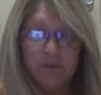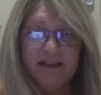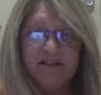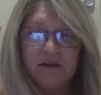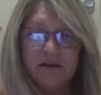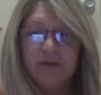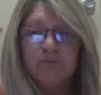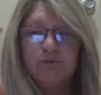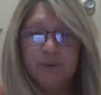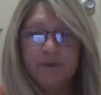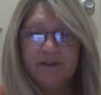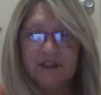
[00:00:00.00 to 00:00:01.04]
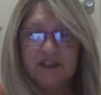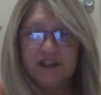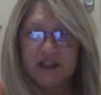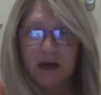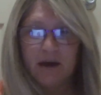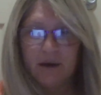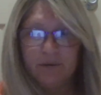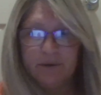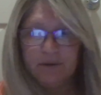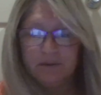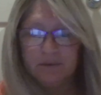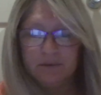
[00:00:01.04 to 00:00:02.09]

You basically ruined this child.